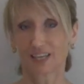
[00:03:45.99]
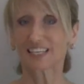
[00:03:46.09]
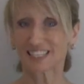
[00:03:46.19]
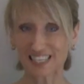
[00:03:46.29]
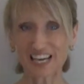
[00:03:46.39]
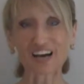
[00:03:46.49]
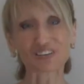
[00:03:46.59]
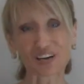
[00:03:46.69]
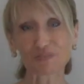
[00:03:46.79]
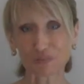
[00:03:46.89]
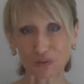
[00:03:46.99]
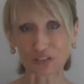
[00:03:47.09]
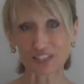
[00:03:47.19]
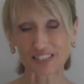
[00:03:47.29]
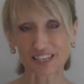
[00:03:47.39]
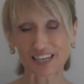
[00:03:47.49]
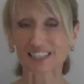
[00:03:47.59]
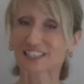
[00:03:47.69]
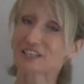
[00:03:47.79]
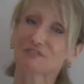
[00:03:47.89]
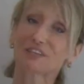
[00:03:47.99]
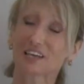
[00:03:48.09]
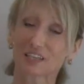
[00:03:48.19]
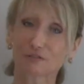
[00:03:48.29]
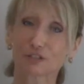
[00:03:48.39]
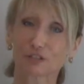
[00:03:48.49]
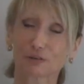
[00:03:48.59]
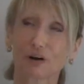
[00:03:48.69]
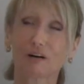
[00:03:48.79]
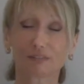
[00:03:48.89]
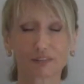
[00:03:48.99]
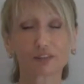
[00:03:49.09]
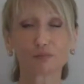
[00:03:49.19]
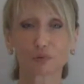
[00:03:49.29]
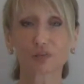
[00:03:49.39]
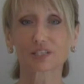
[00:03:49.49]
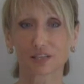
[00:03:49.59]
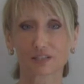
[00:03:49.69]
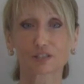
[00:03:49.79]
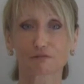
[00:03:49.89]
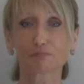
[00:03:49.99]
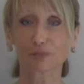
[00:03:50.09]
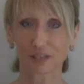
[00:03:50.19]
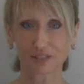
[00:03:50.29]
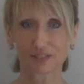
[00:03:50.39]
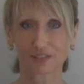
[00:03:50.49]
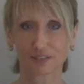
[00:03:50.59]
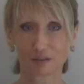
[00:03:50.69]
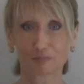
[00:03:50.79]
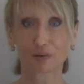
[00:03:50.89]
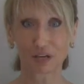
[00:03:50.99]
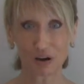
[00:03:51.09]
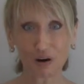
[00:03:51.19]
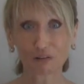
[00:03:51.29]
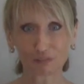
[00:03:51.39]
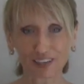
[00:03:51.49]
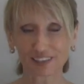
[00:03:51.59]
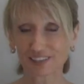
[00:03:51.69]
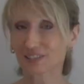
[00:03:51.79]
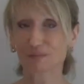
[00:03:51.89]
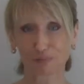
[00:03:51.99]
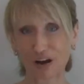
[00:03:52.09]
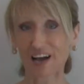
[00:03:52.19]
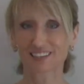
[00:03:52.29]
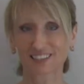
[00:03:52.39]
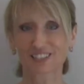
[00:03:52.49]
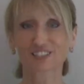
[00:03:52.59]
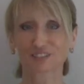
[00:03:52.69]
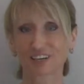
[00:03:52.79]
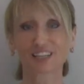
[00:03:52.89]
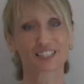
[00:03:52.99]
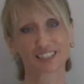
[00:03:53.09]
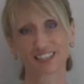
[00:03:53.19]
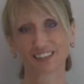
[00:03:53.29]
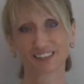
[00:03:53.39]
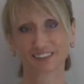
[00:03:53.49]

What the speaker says: See how that works and see if that gives you a little more sense of peace. But always practice Savasana.